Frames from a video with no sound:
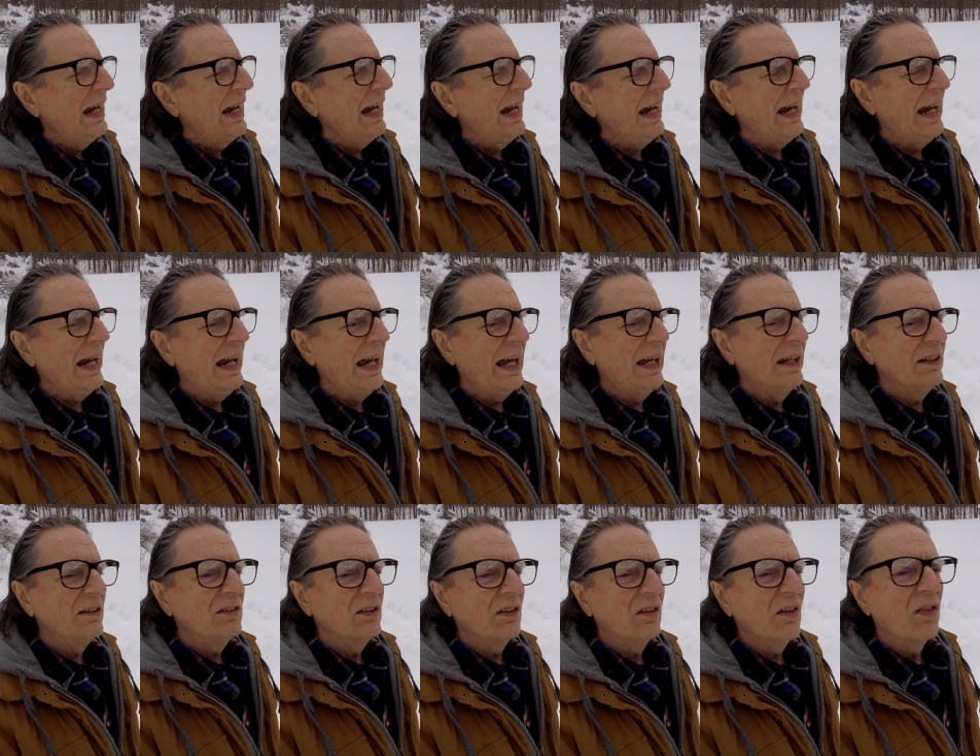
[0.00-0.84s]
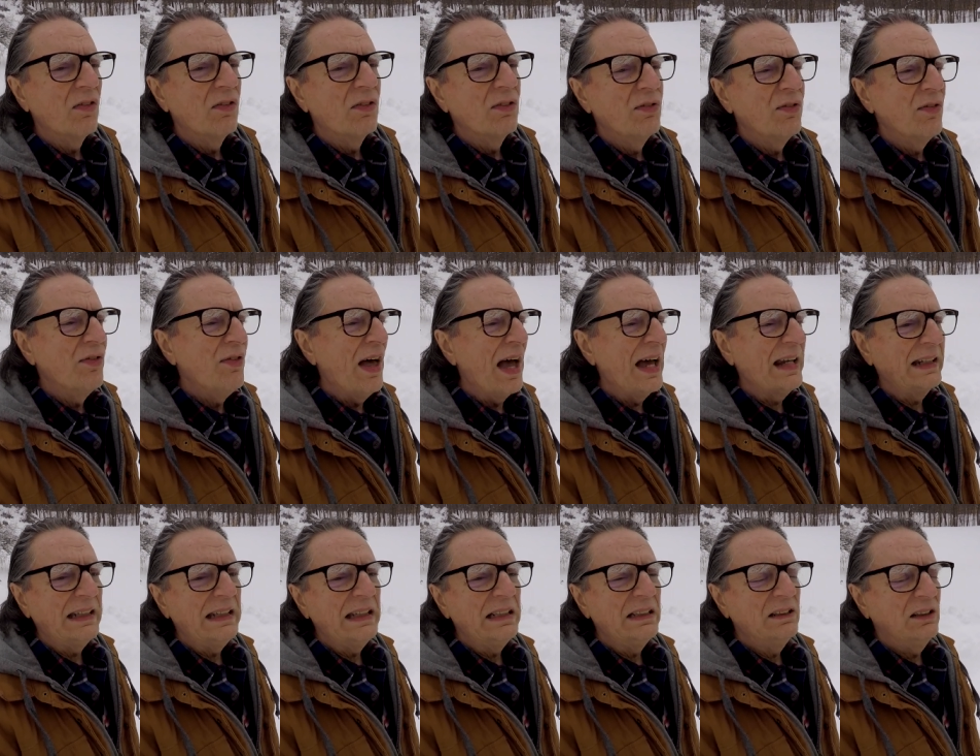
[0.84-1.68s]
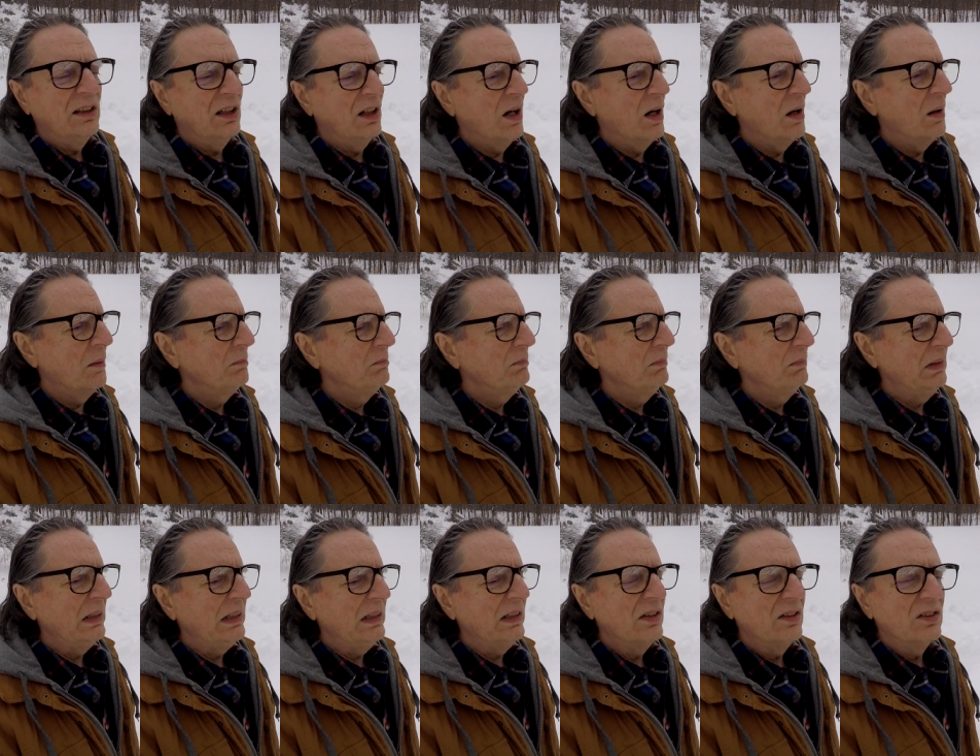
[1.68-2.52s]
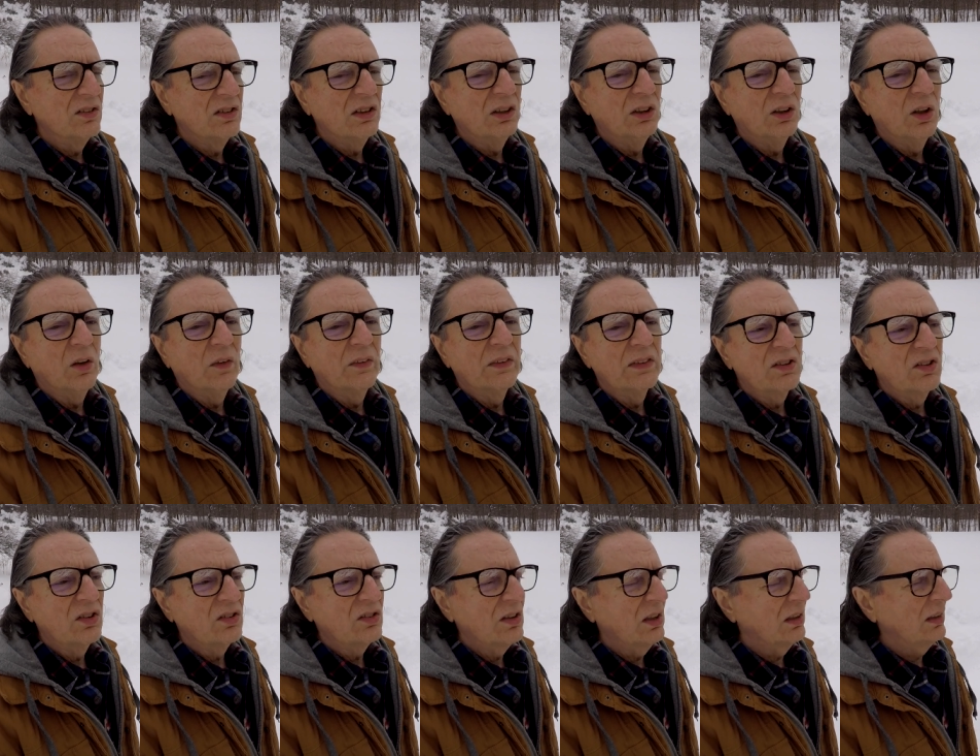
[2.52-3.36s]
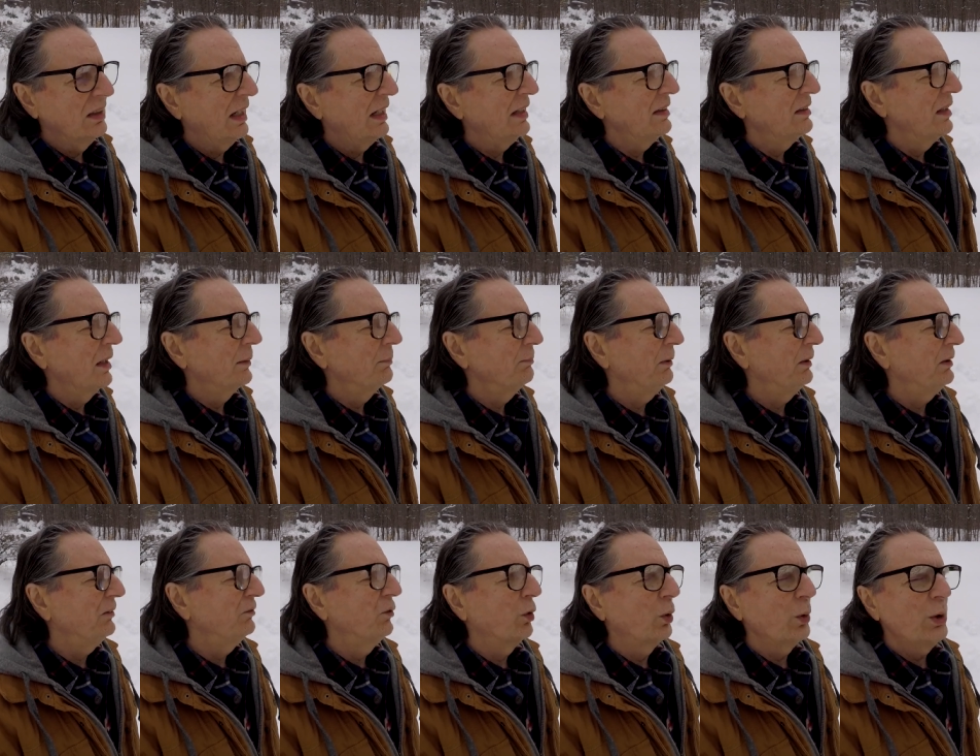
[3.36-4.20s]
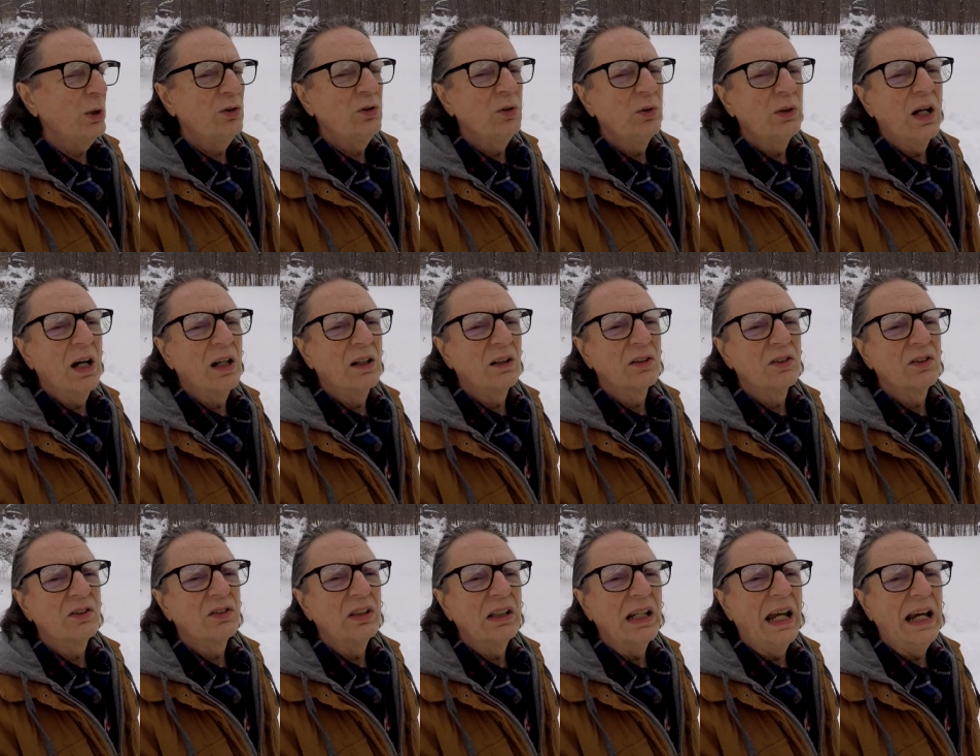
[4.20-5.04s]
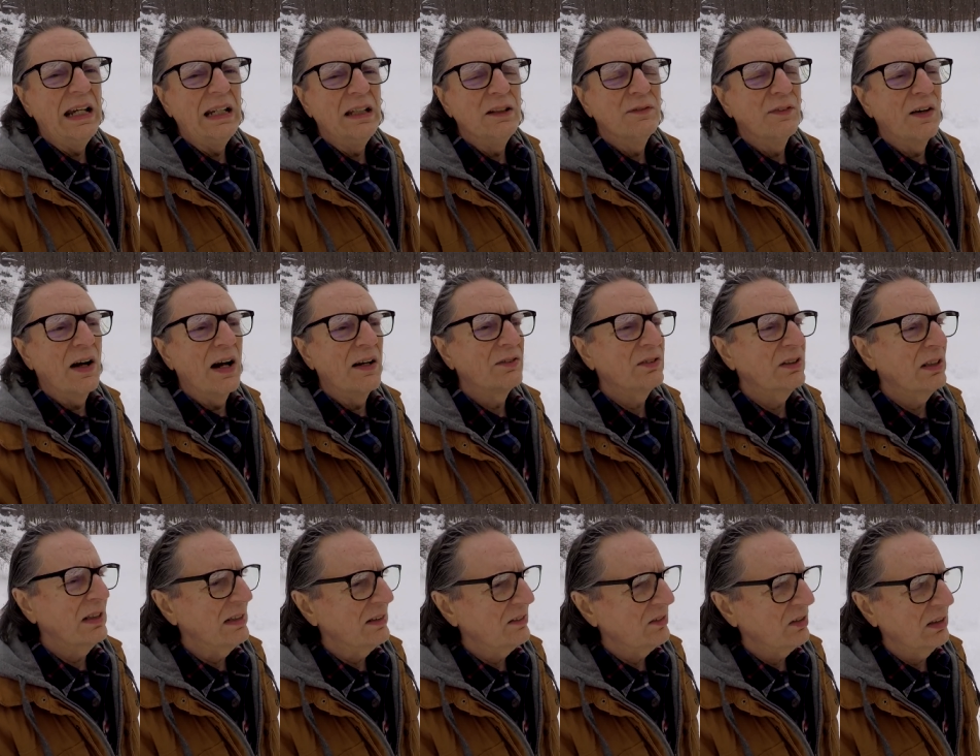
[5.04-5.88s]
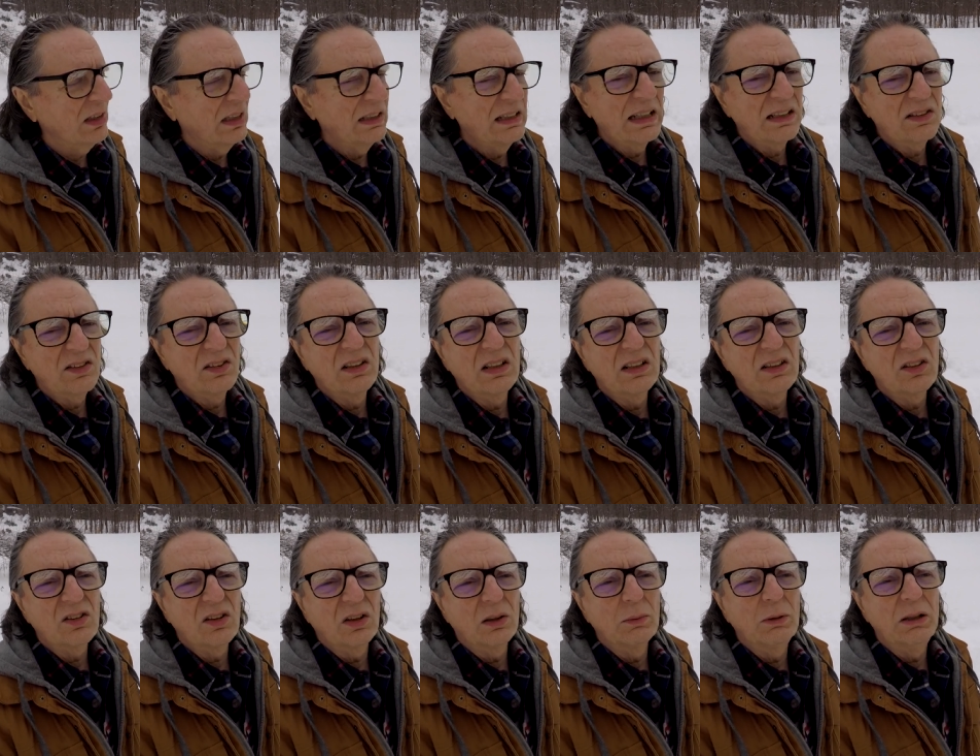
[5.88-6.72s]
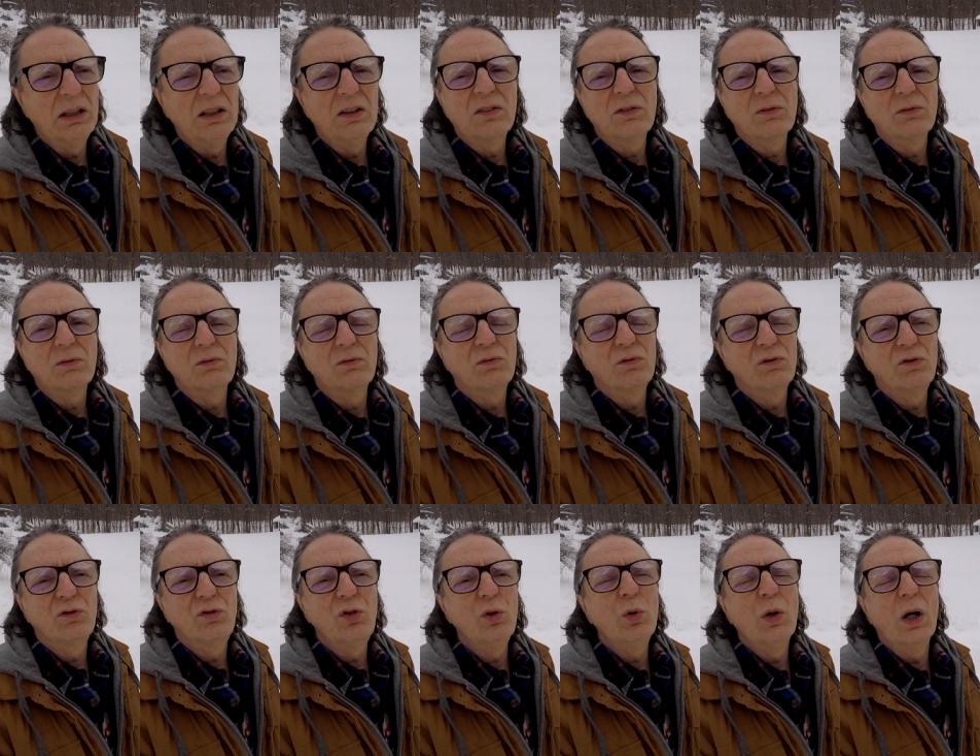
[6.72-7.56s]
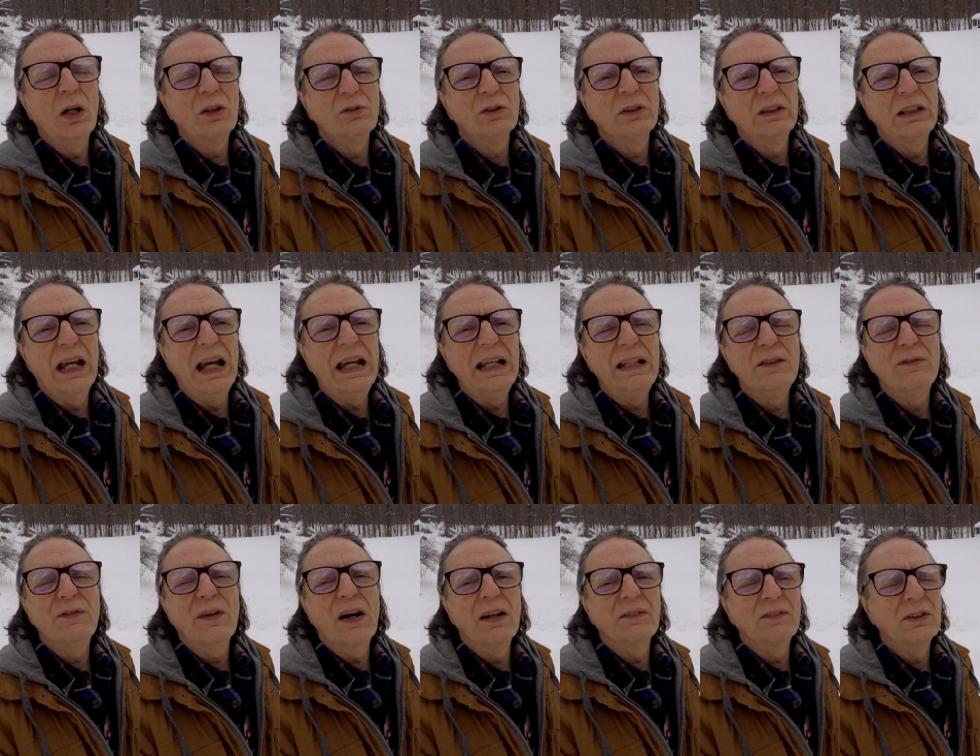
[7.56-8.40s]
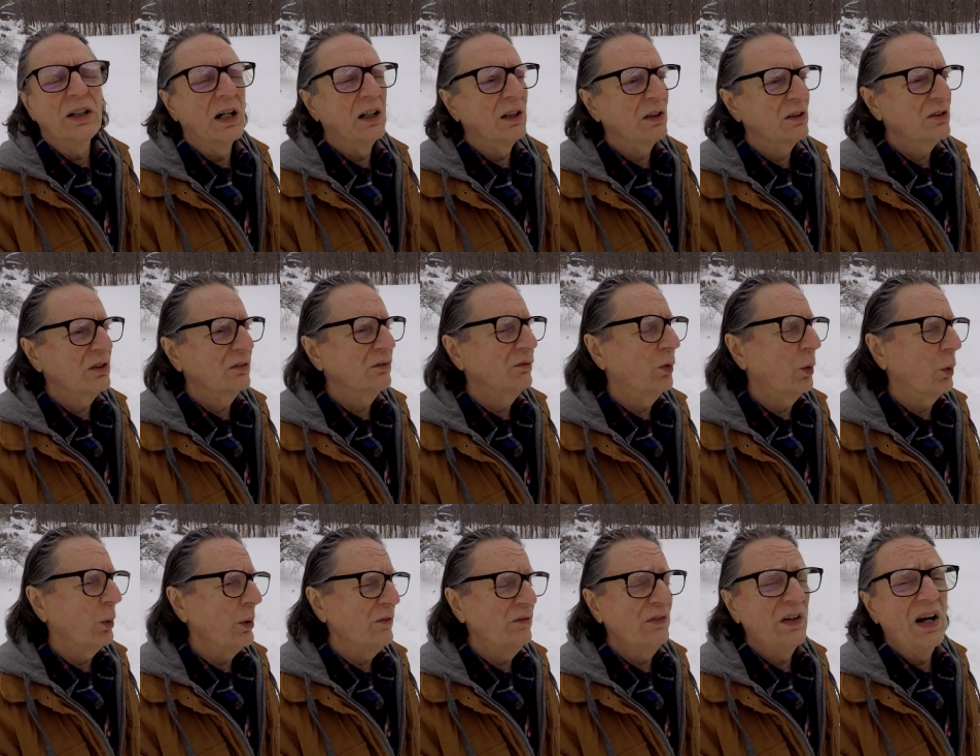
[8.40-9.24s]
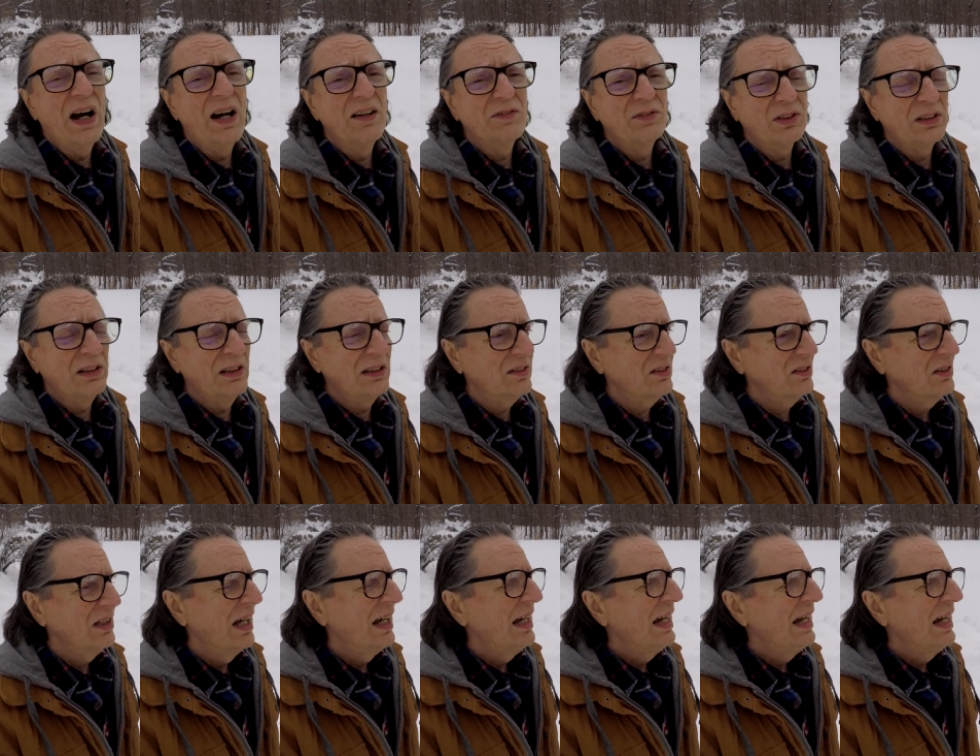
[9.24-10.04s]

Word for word: And that income is, you know, this is going to end up at $42.85, and the next thing is going to be $285.45.